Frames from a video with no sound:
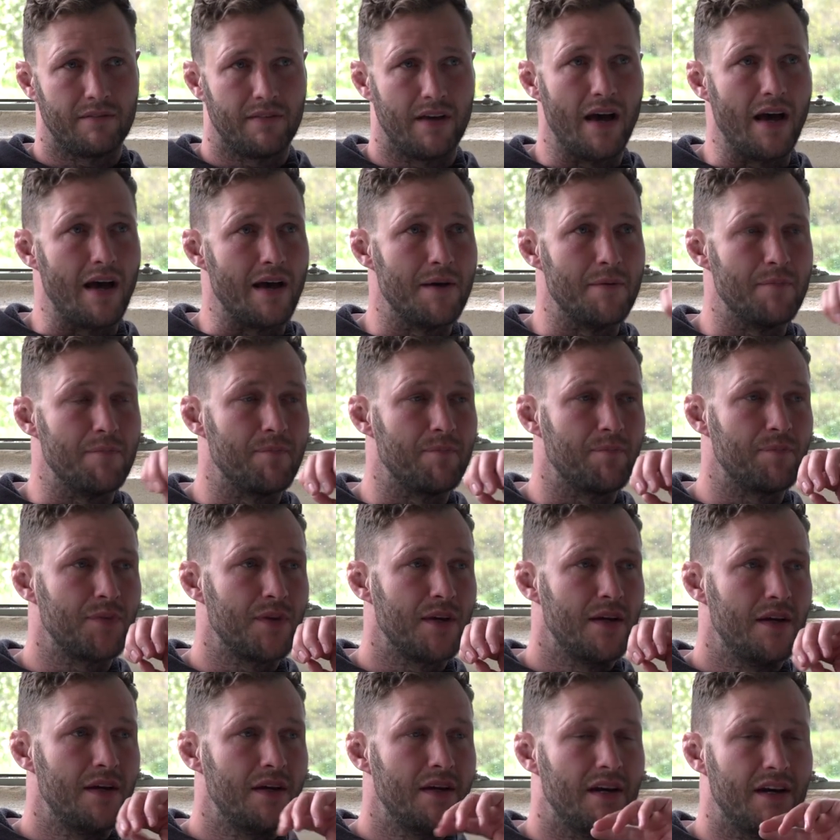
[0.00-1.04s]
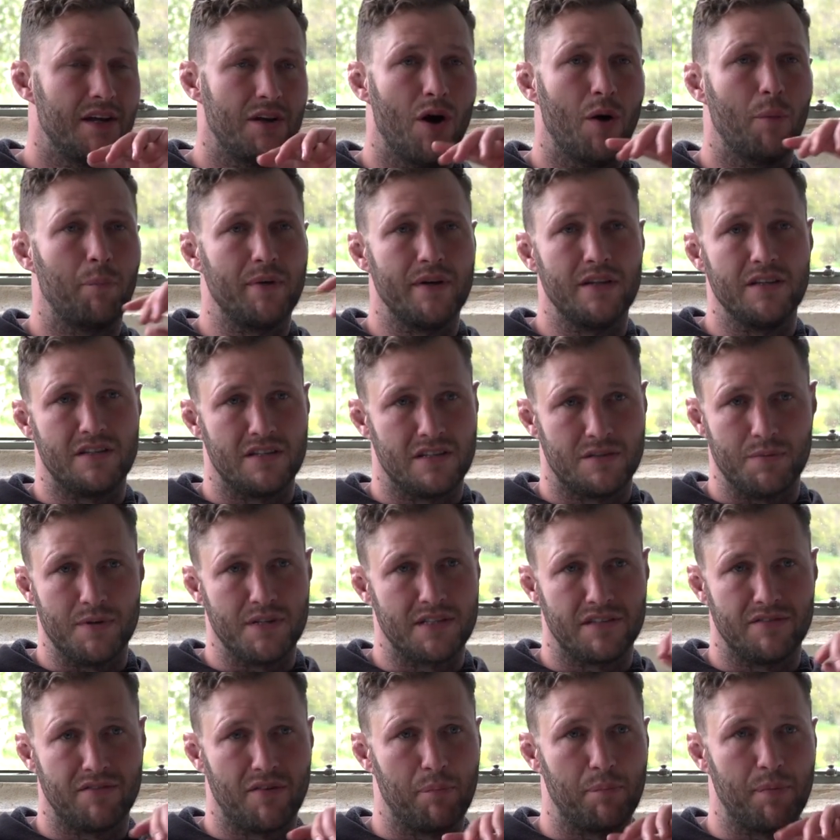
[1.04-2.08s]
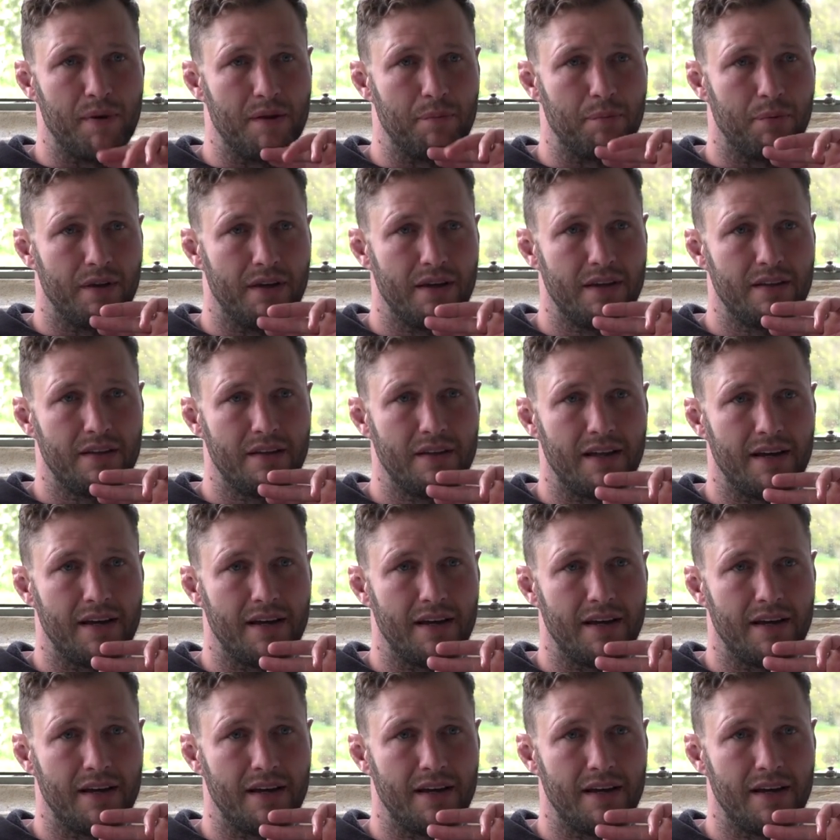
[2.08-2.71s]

And not being dismissive of people either.